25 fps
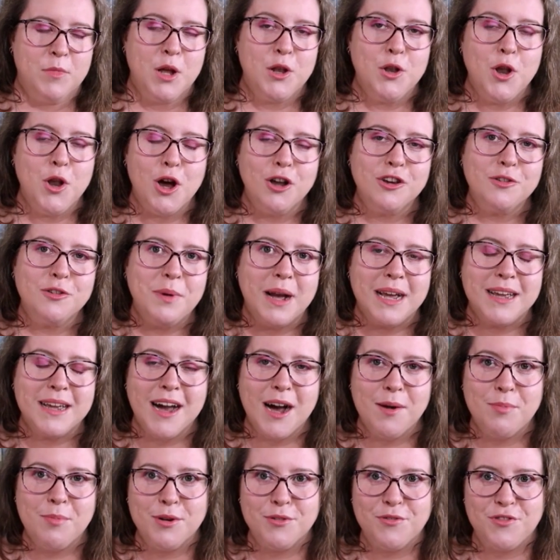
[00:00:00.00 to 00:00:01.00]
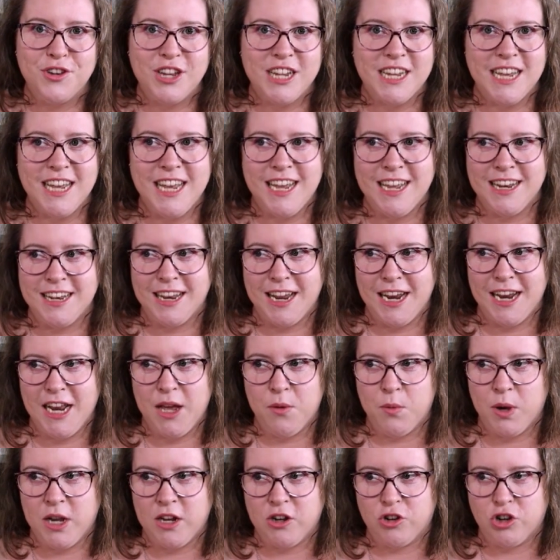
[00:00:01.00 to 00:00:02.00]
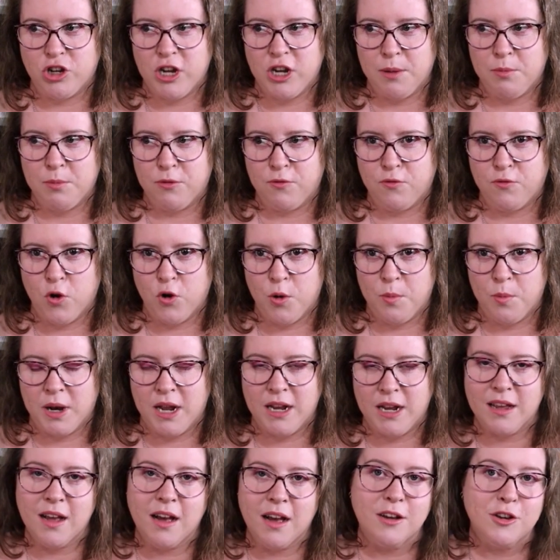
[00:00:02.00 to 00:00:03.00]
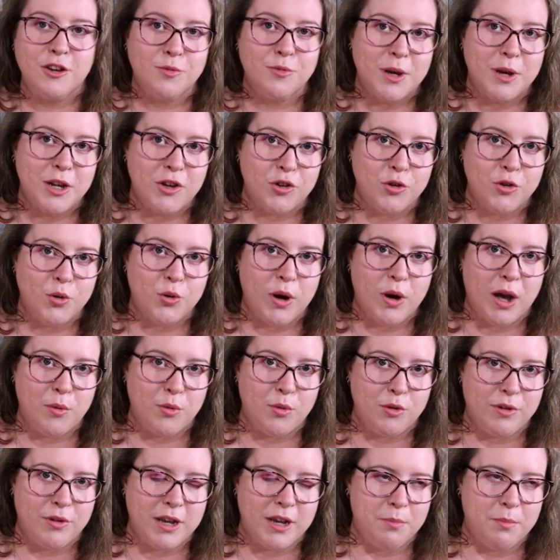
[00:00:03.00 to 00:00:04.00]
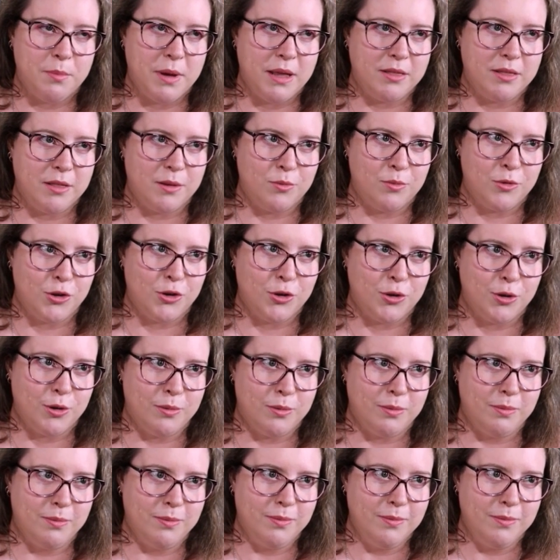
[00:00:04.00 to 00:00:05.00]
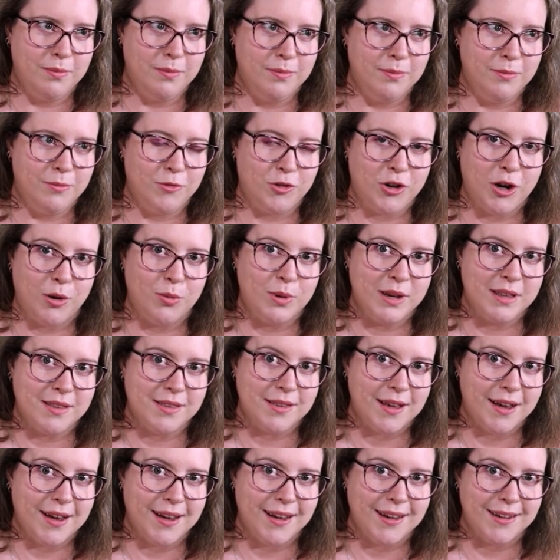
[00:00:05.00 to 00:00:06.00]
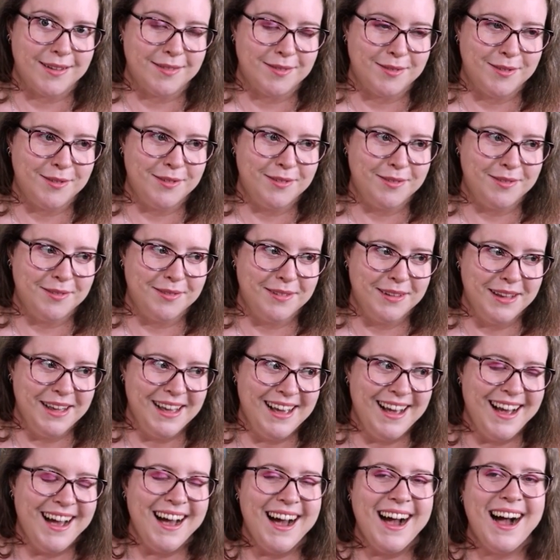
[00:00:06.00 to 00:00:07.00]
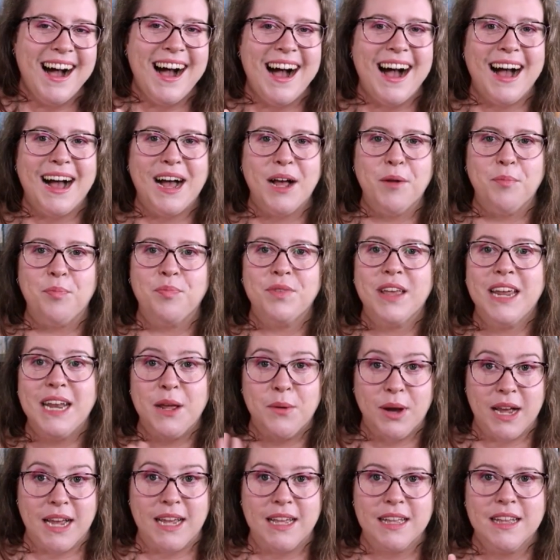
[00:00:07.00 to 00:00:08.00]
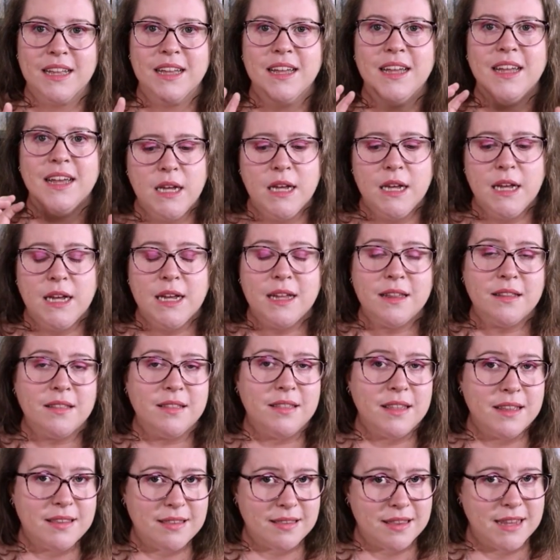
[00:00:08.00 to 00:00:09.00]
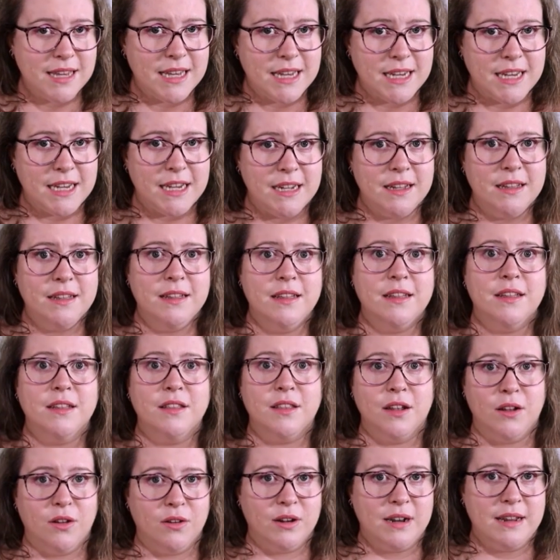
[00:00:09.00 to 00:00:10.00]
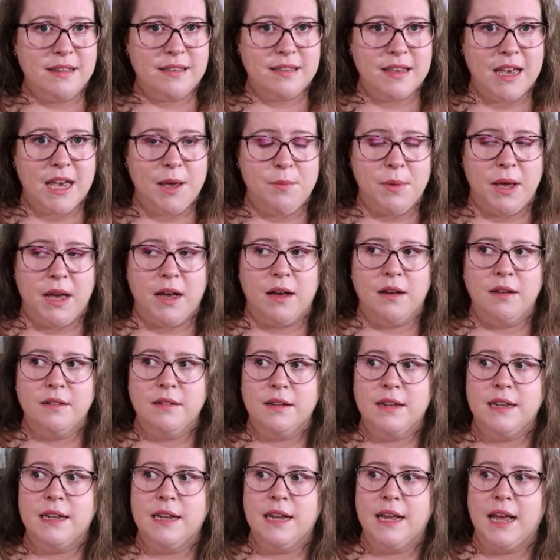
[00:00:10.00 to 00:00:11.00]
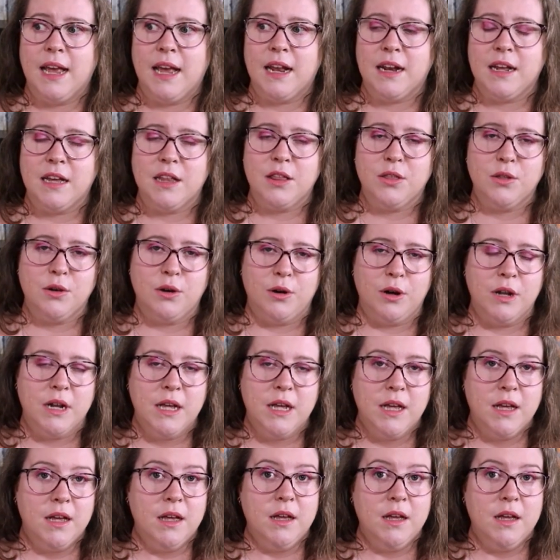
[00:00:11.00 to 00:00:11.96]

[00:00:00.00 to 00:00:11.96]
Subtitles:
not my cup of tea in any way, shape or form, and I can't imagine who I would recommend them to, shall we say. Anyway, this year the long list came out and I thought,